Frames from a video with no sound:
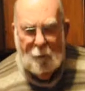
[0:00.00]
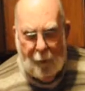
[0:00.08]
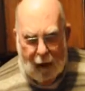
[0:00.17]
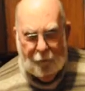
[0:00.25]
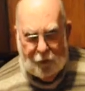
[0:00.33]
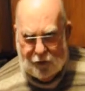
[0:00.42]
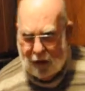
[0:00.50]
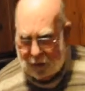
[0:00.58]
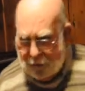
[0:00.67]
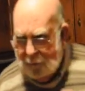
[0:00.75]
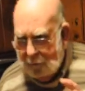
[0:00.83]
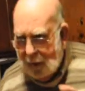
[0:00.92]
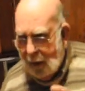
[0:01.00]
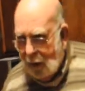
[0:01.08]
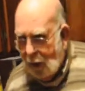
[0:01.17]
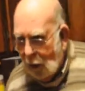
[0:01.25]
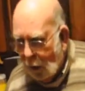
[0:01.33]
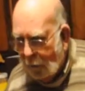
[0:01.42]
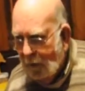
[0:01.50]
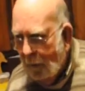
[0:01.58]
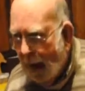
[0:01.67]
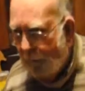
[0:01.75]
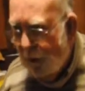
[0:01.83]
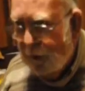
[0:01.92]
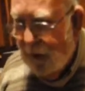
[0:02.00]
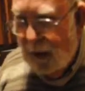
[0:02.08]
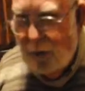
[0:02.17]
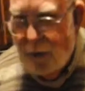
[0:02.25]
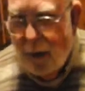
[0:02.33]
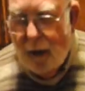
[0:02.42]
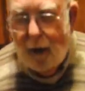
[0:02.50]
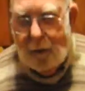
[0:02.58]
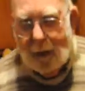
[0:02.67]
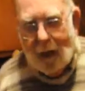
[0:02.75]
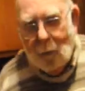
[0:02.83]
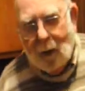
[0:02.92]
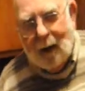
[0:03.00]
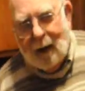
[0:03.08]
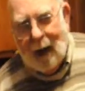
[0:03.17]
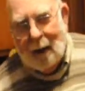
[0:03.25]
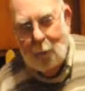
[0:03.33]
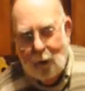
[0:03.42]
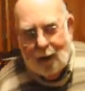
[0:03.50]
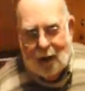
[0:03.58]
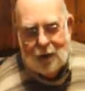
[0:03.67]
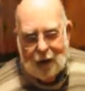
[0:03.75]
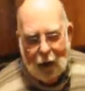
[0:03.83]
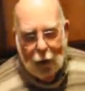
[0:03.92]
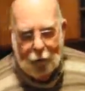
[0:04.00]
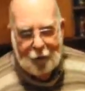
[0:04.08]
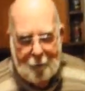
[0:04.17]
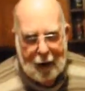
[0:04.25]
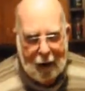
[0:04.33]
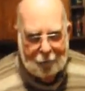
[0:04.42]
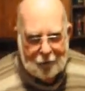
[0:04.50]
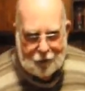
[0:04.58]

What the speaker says: and mouth disease. Hoof and mouth disease. Now, when an animal gets a hoof and mouth